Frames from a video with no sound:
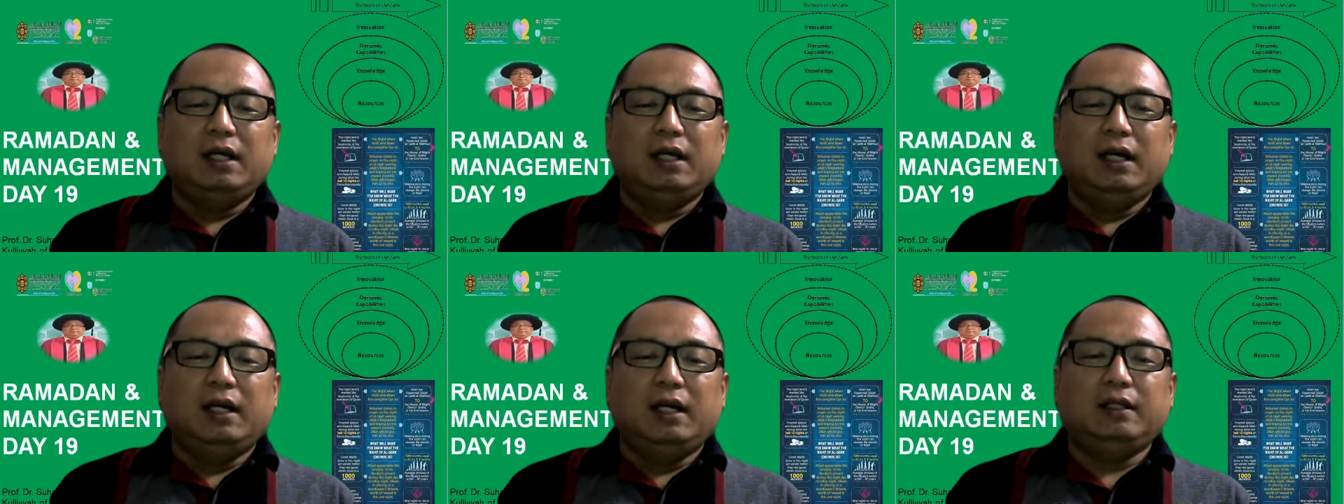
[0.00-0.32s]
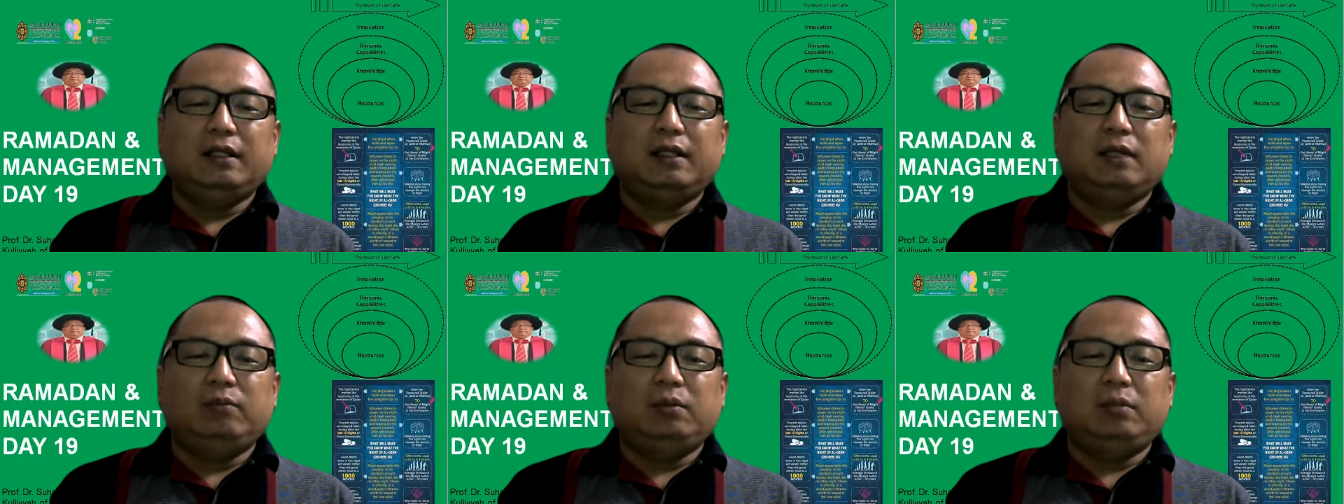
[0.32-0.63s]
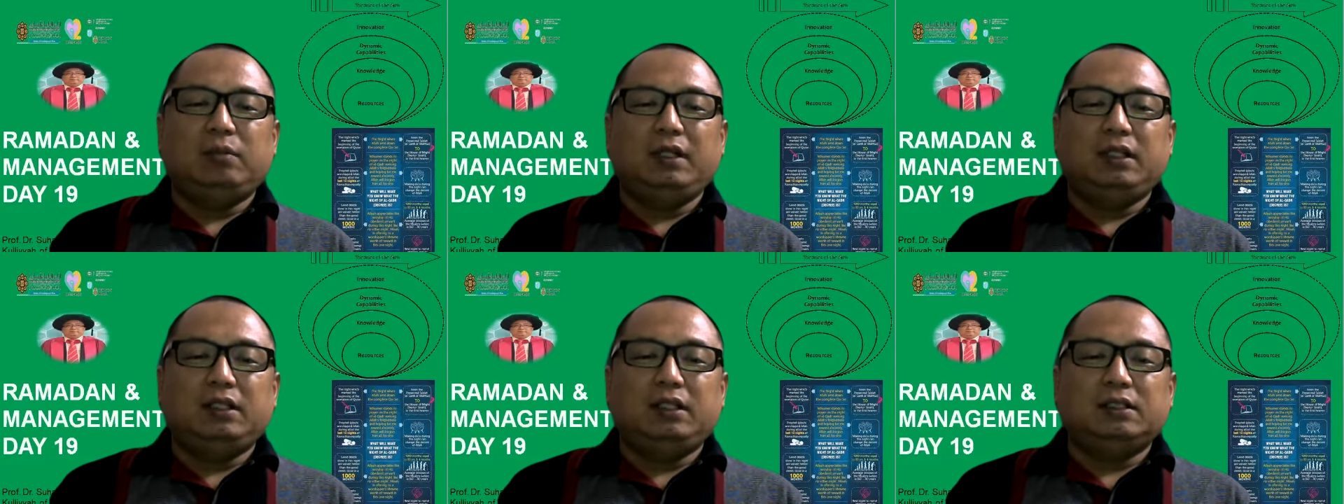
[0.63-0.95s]
and
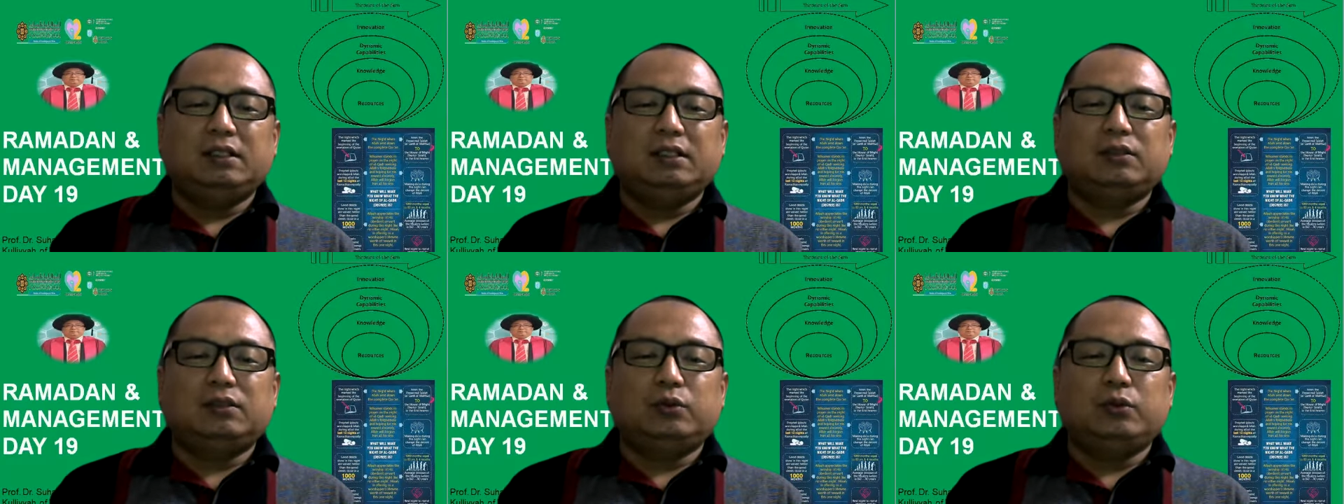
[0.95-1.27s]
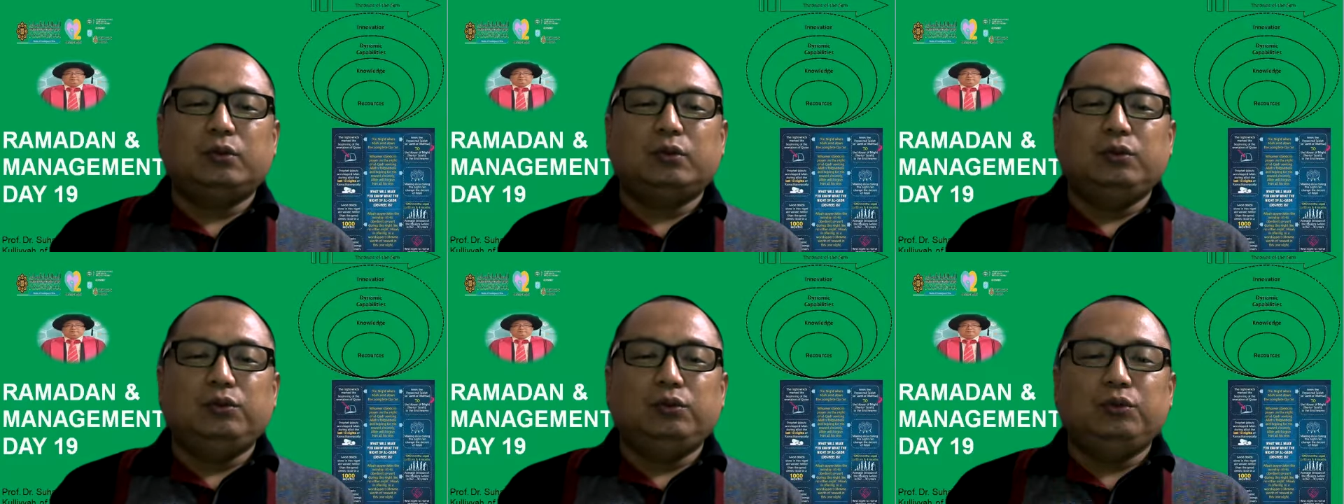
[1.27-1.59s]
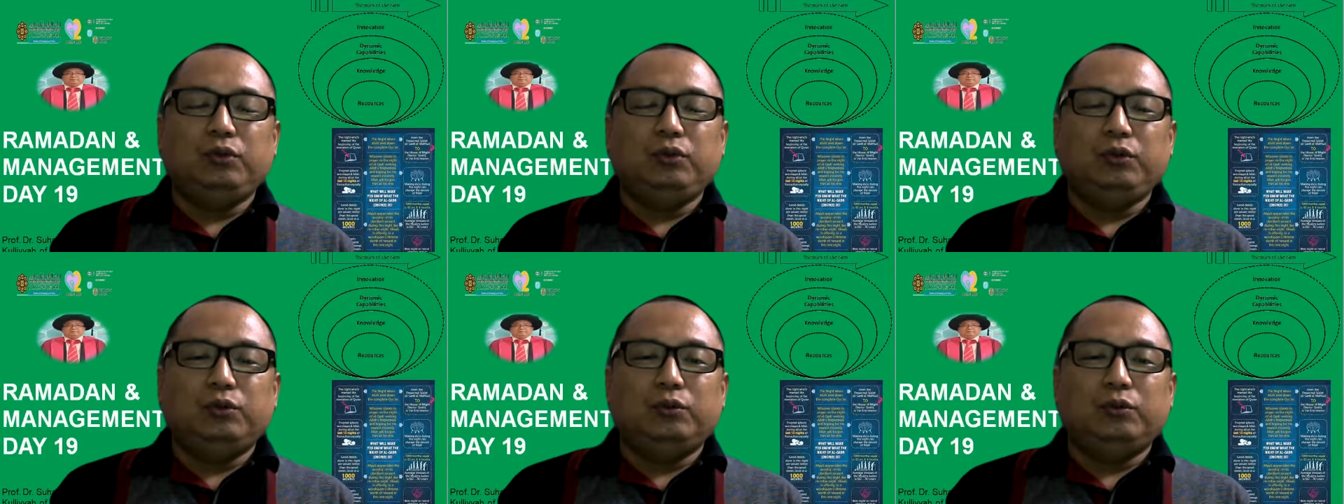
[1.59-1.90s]
capabilities to
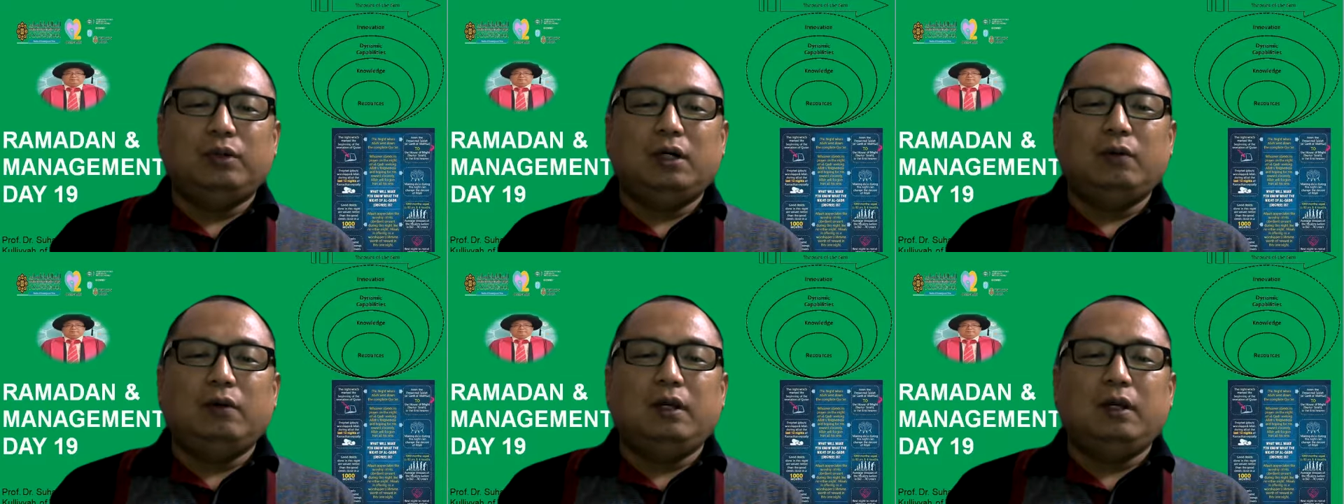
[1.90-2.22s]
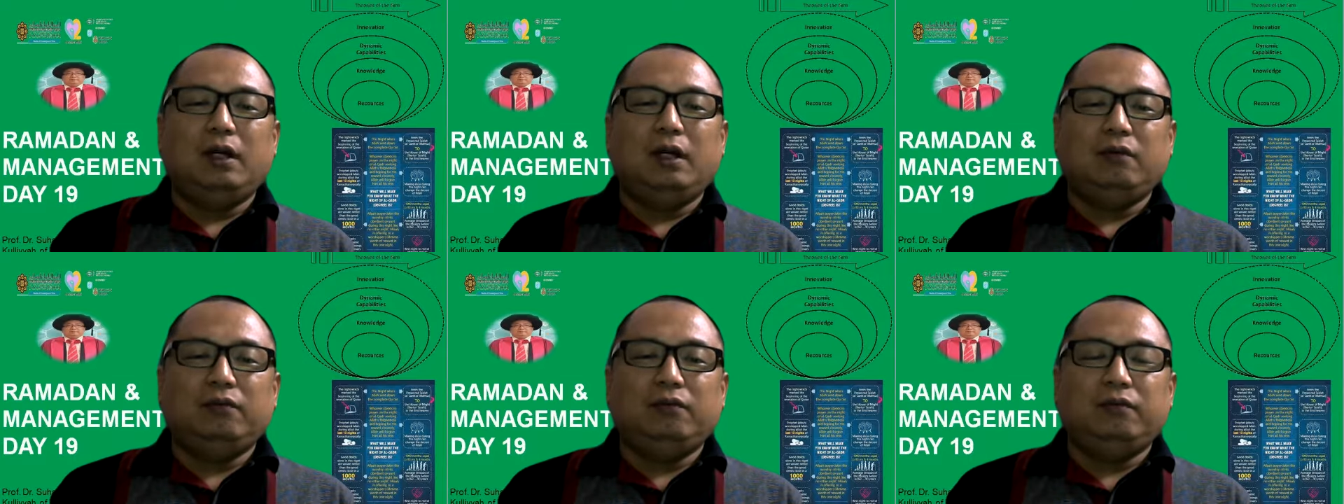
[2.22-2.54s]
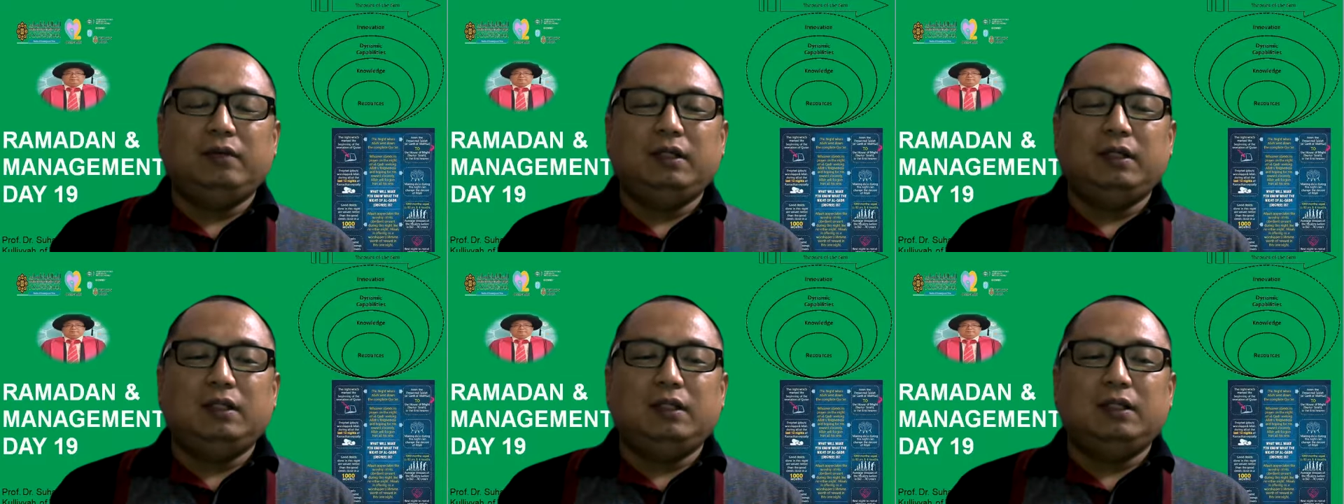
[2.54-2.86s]
continue our life
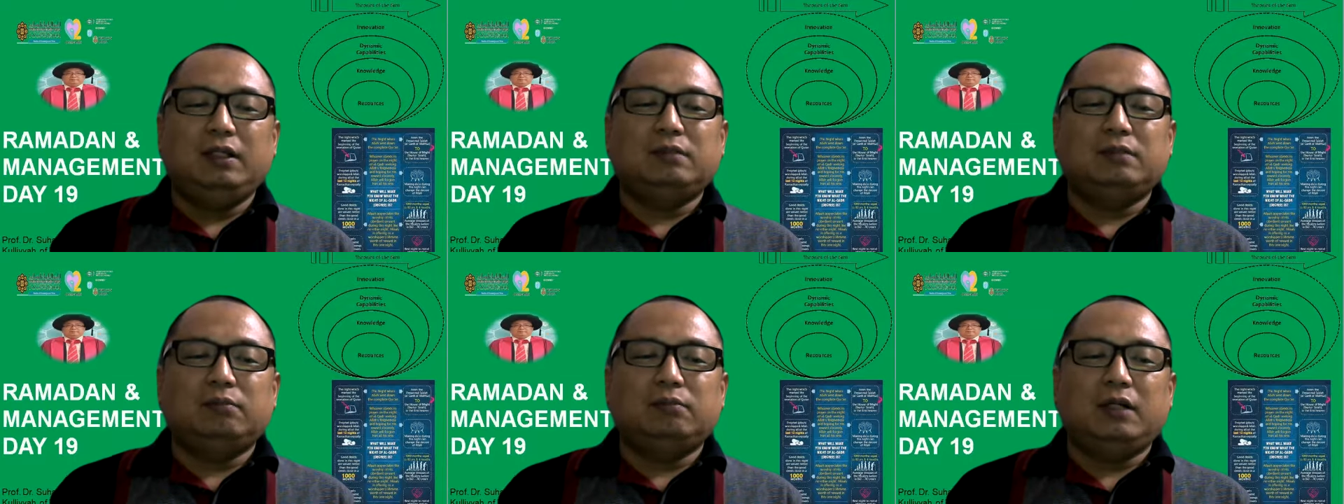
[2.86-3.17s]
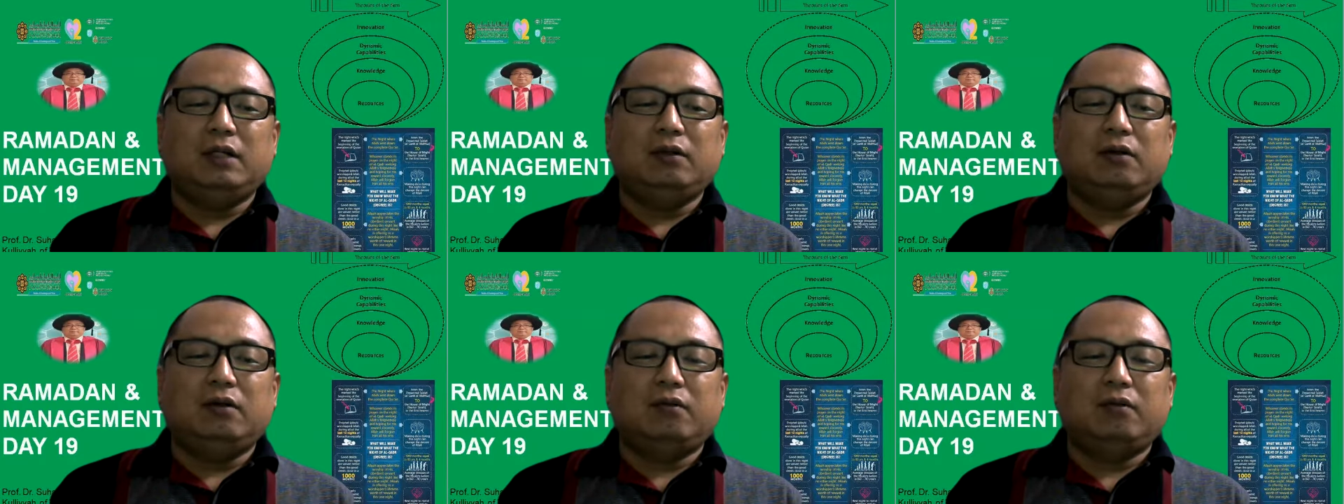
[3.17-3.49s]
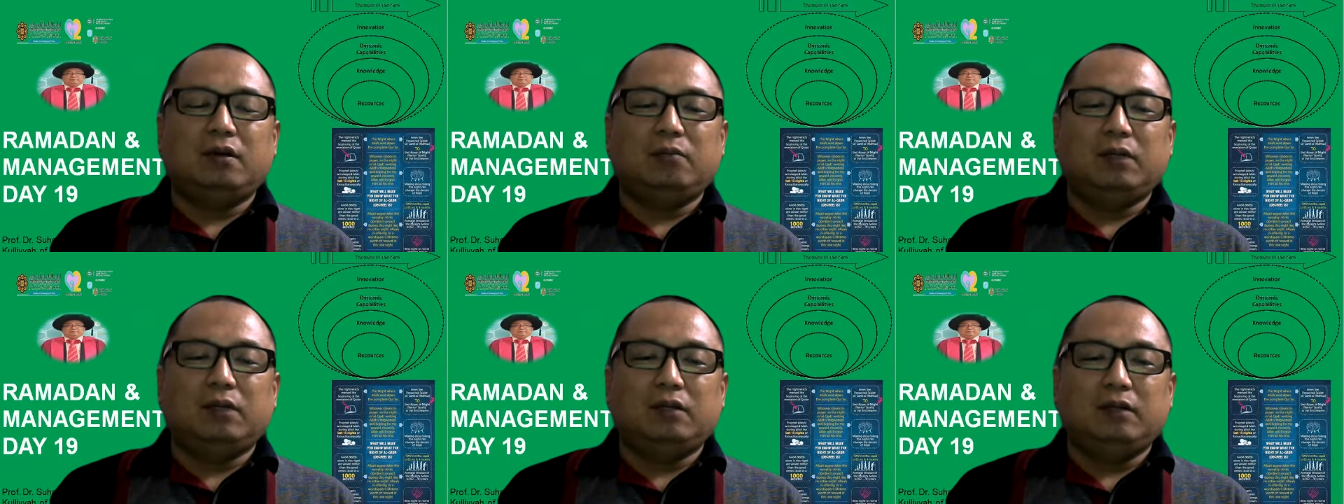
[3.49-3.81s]
in this month of
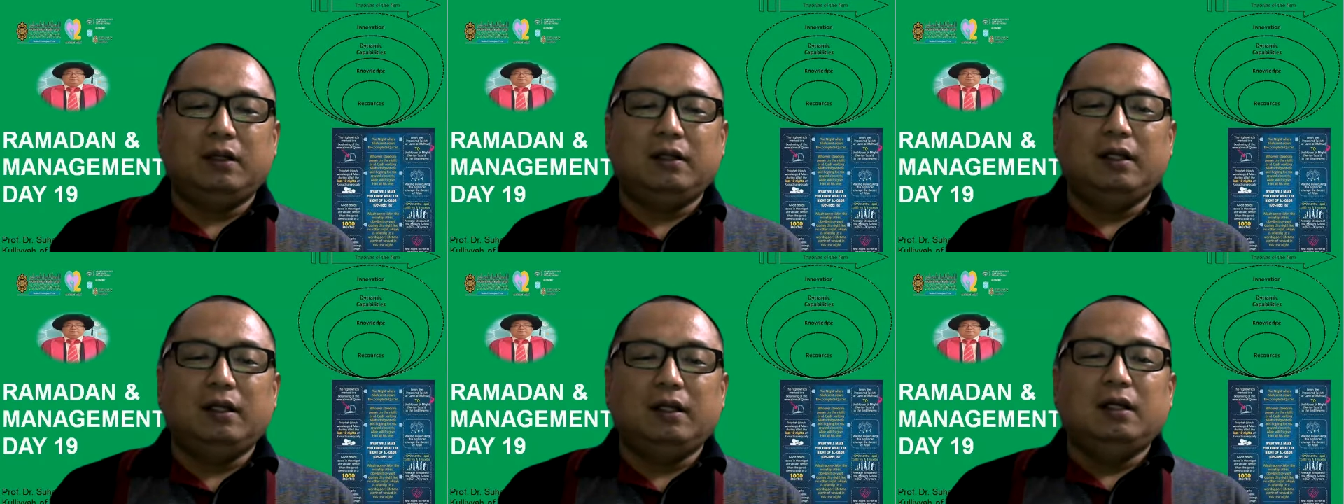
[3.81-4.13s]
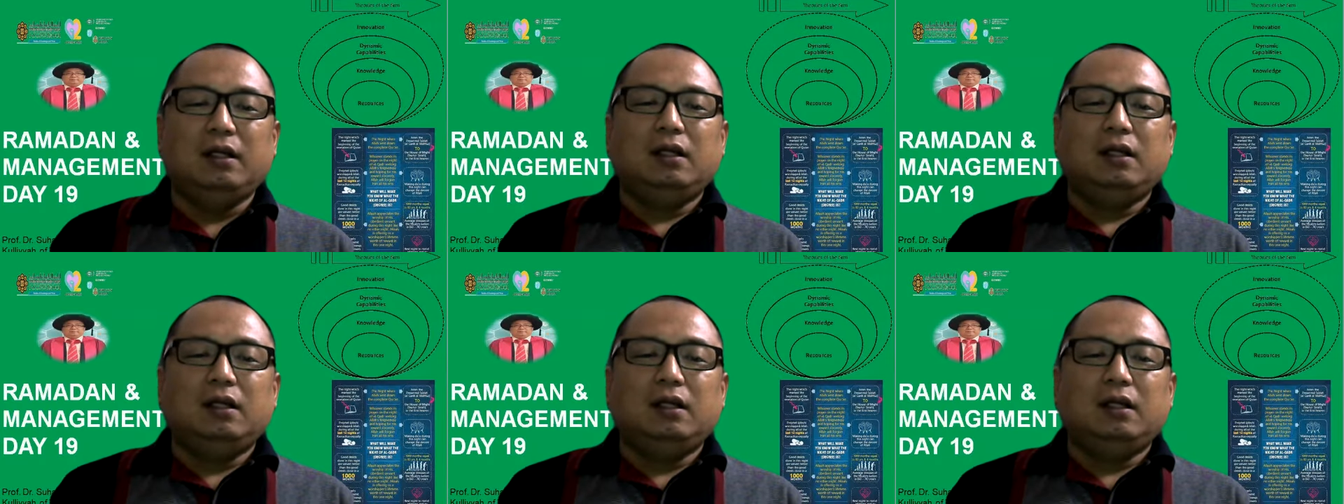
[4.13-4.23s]
Ramadan.